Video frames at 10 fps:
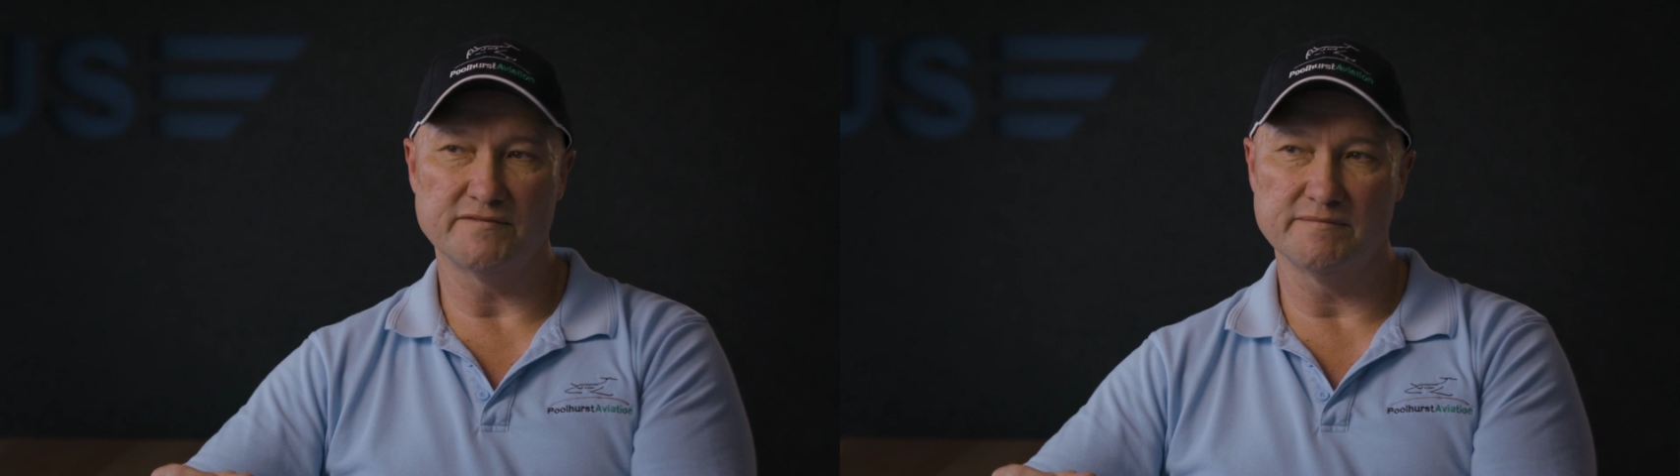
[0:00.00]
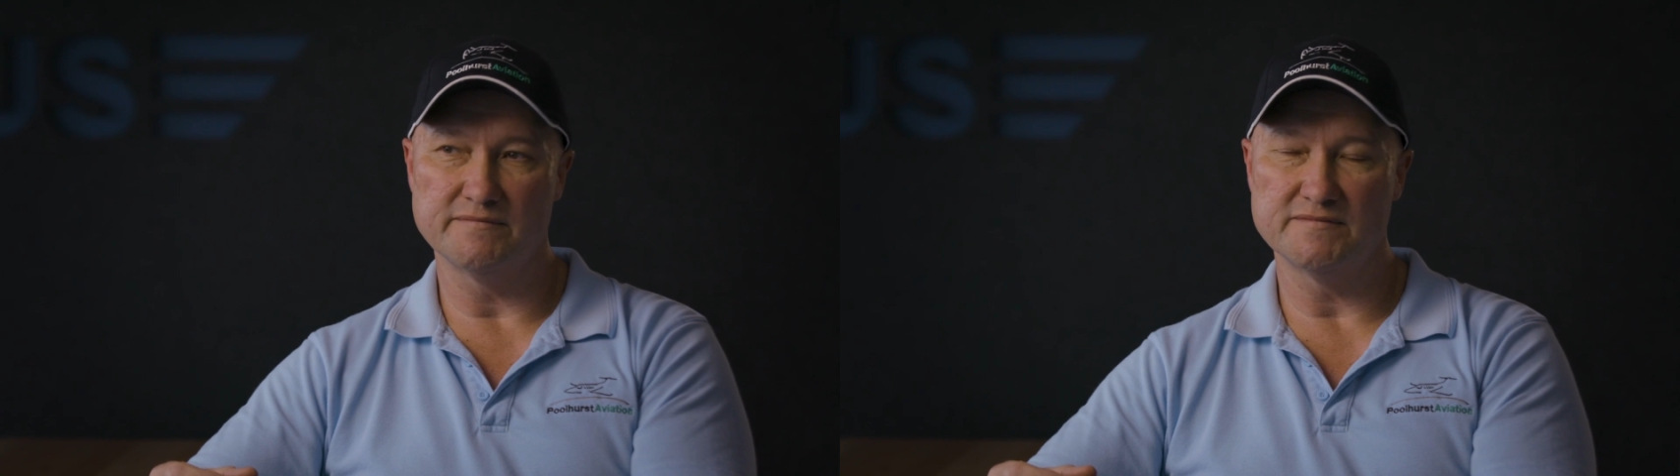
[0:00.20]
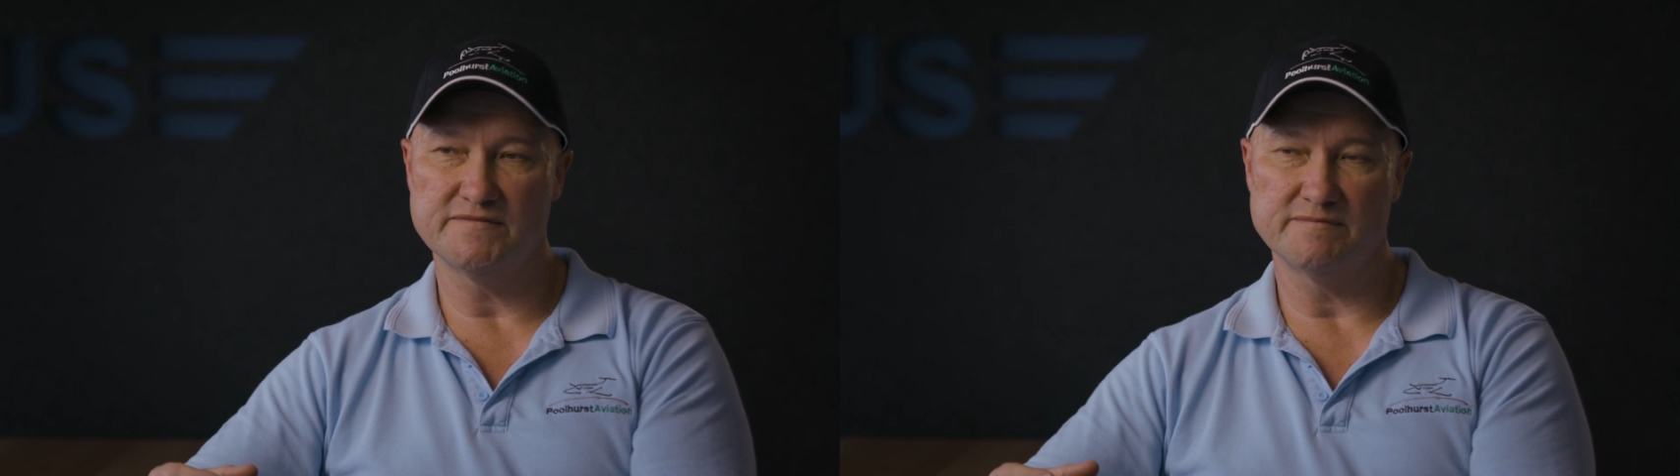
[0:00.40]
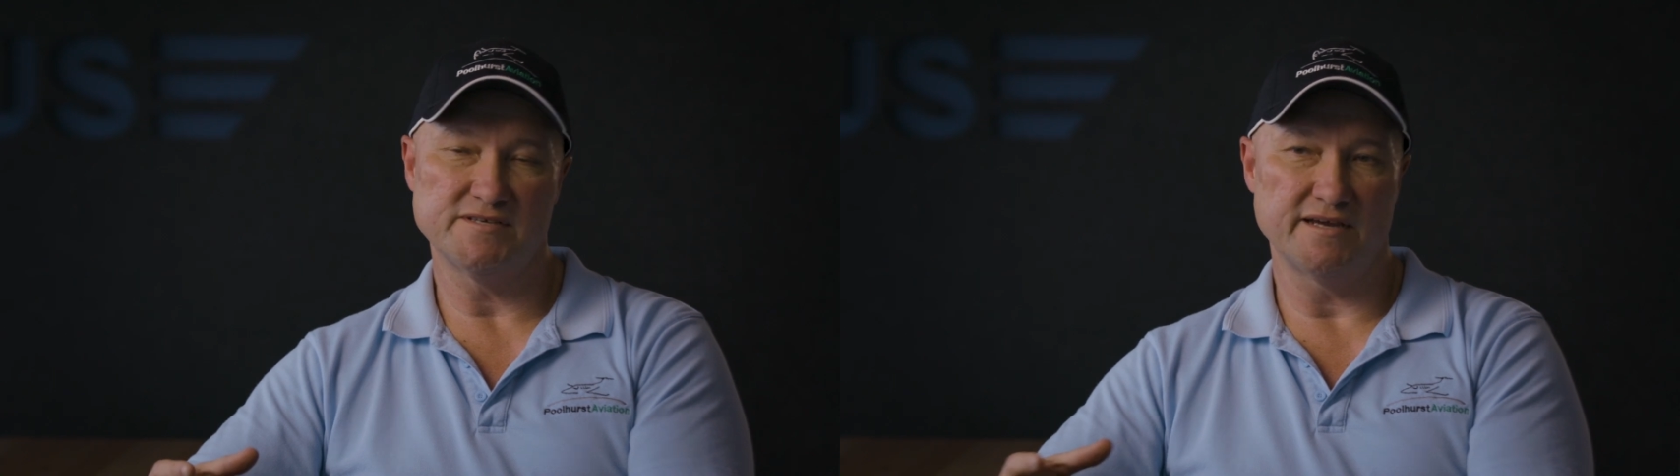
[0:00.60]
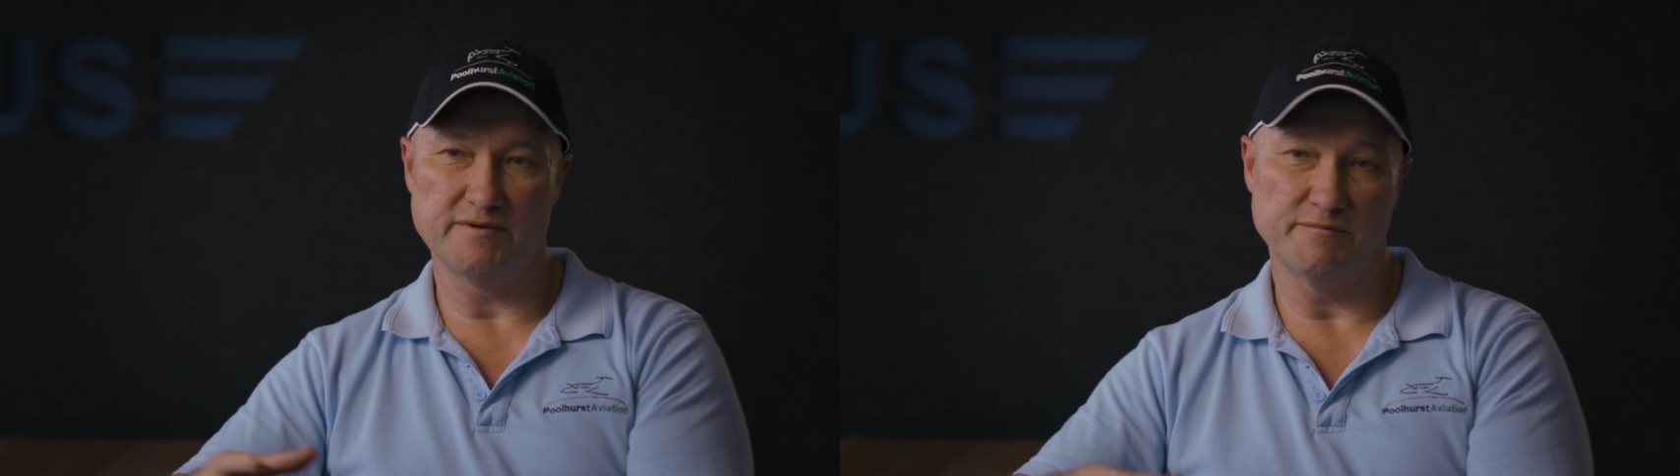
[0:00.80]
from
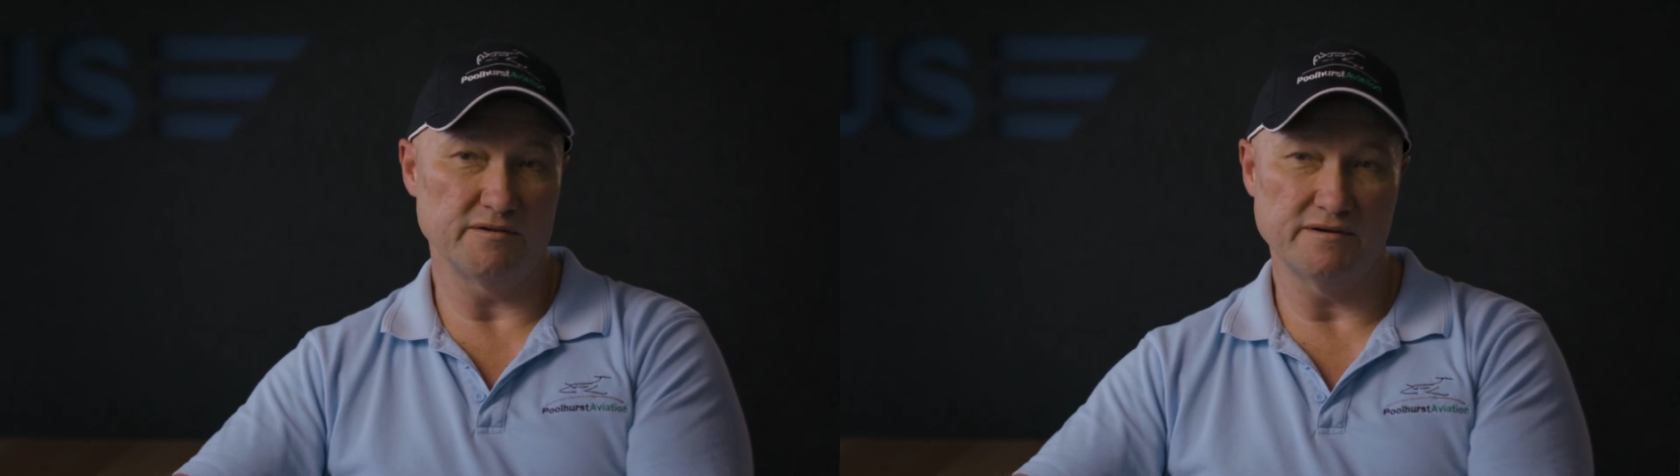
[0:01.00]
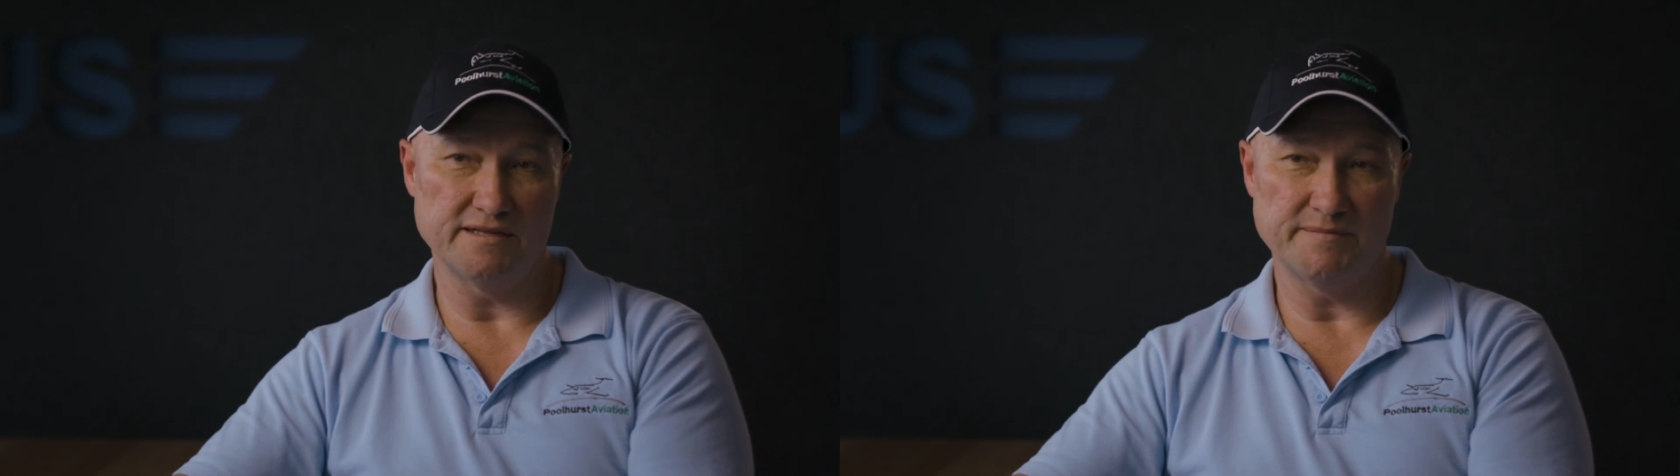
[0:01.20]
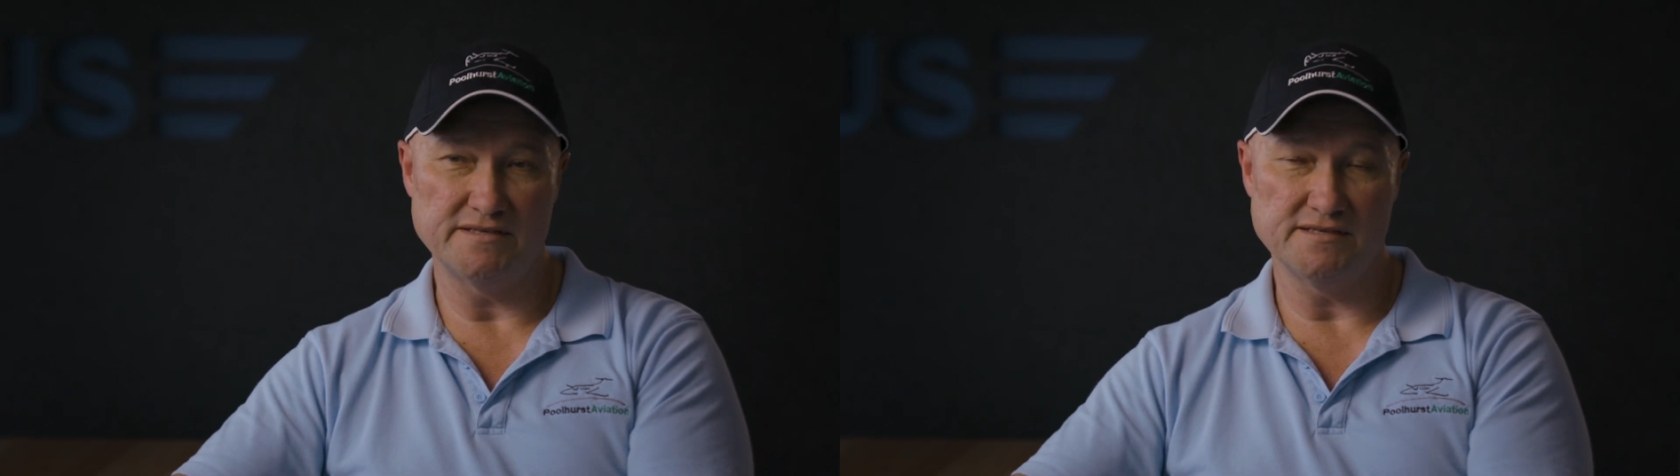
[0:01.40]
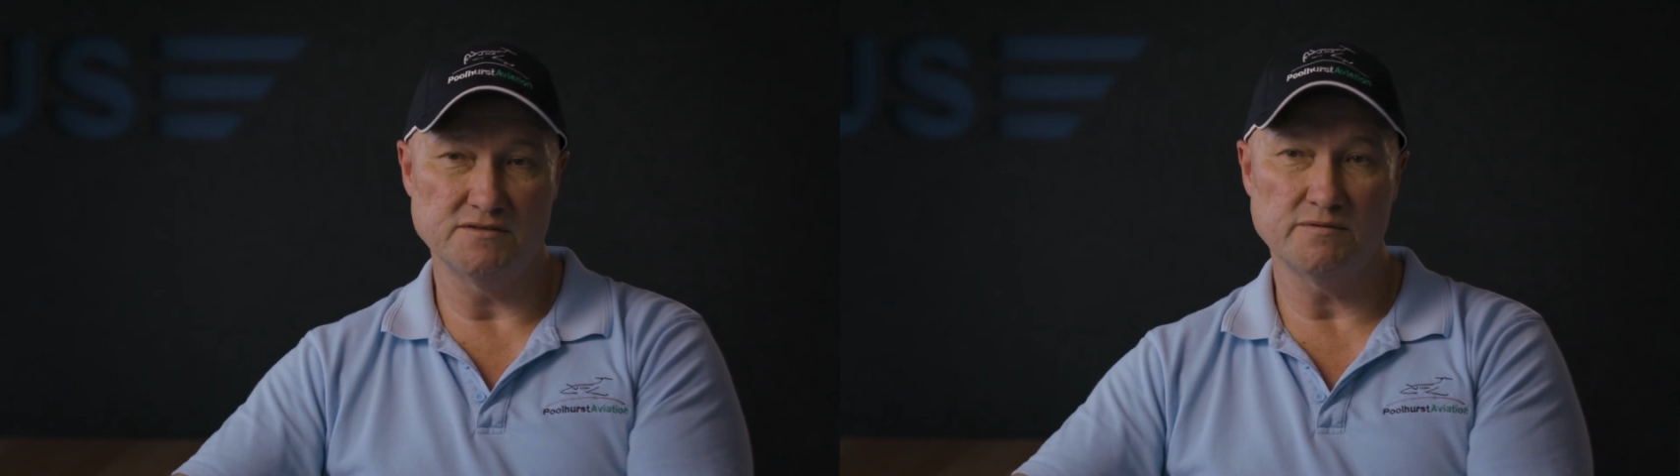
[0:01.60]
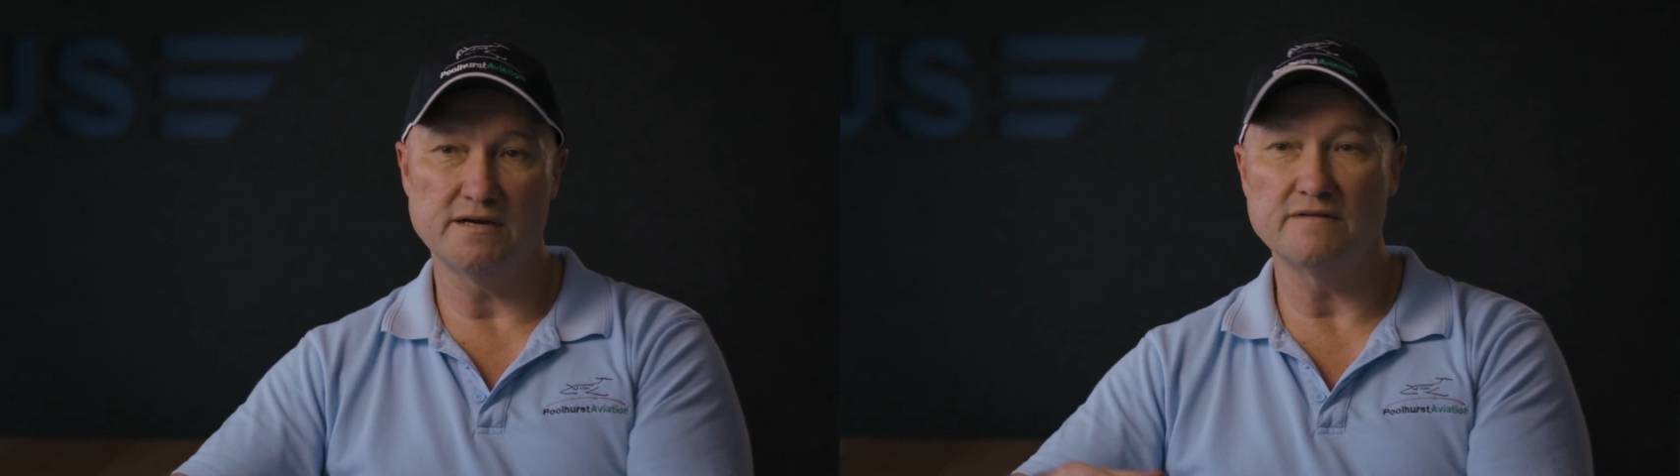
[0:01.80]
say when we're looking at the
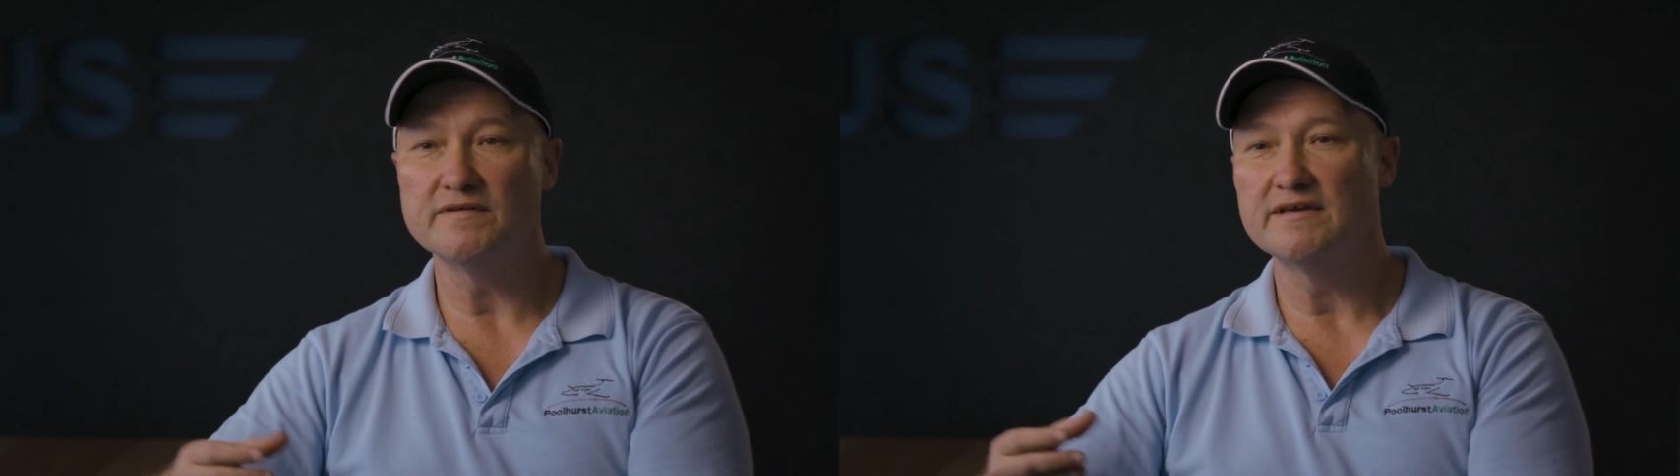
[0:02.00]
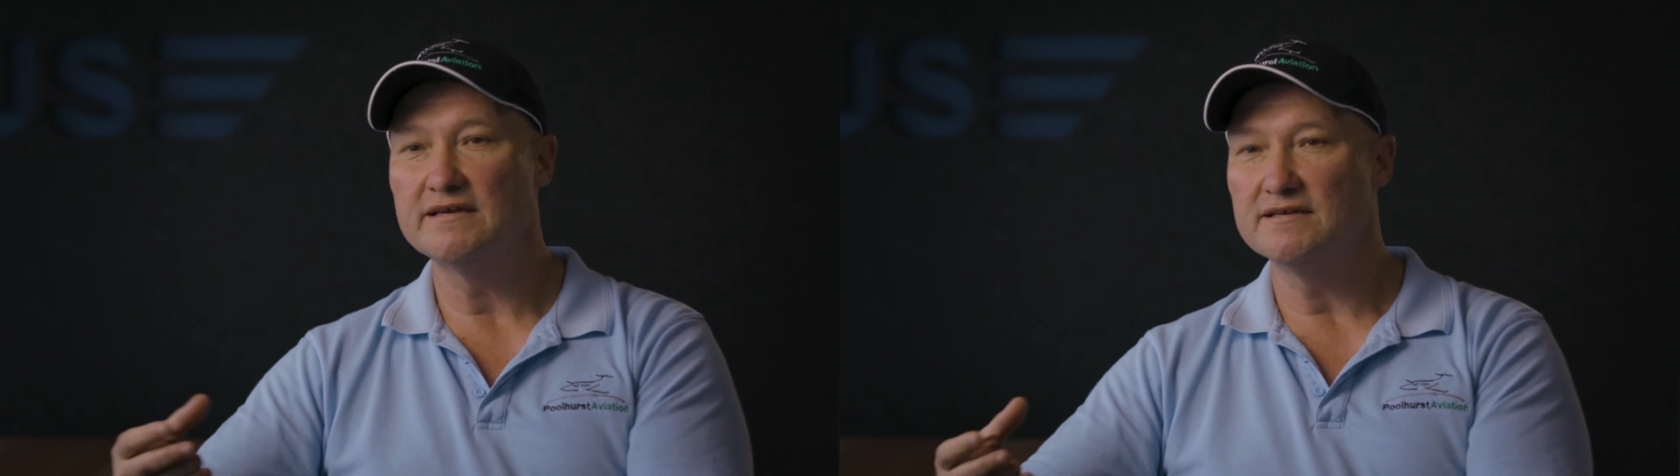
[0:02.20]
PC-12